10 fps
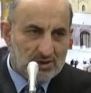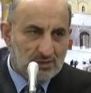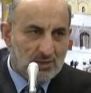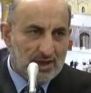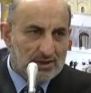The
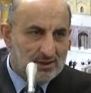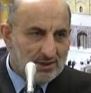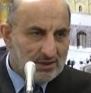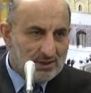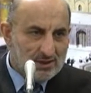wine,
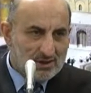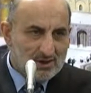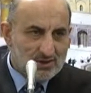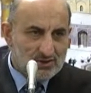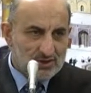
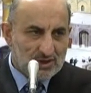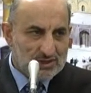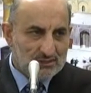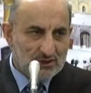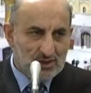there is no
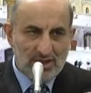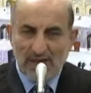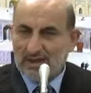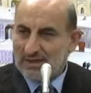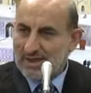exceptional
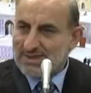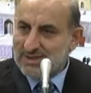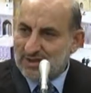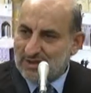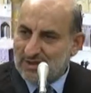like less
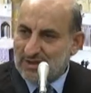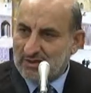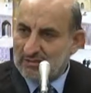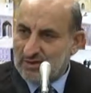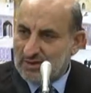than a
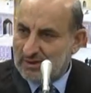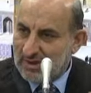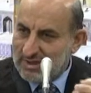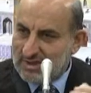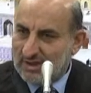dirham. That
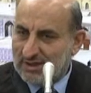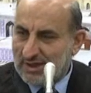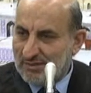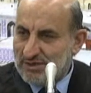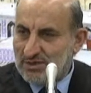less than a
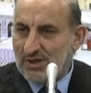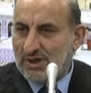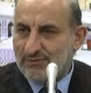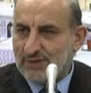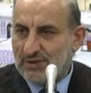dirham is
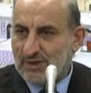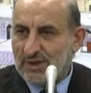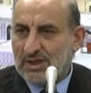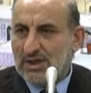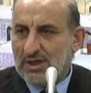only for
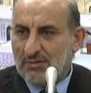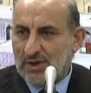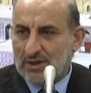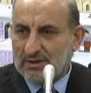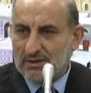a
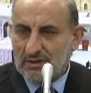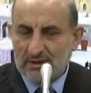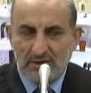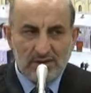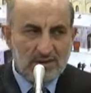blood.
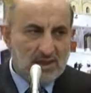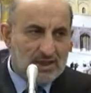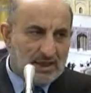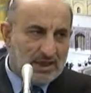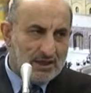
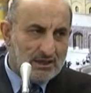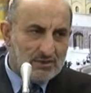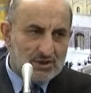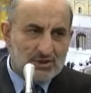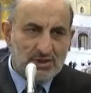And here the
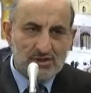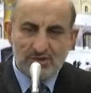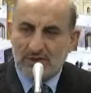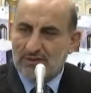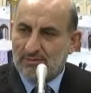moisture is
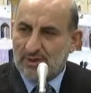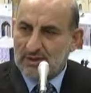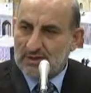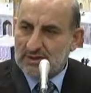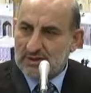not the
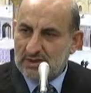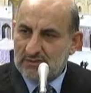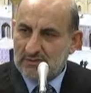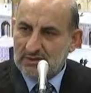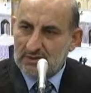blood
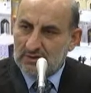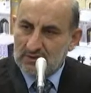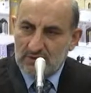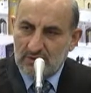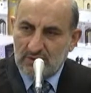itself,
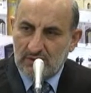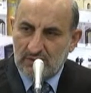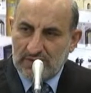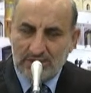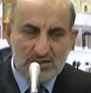so
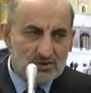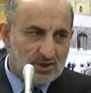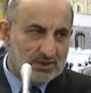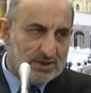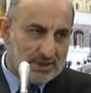that is
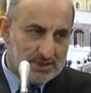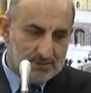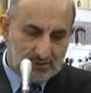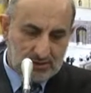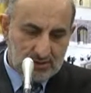not
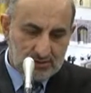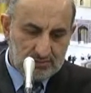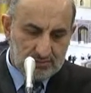exceptional.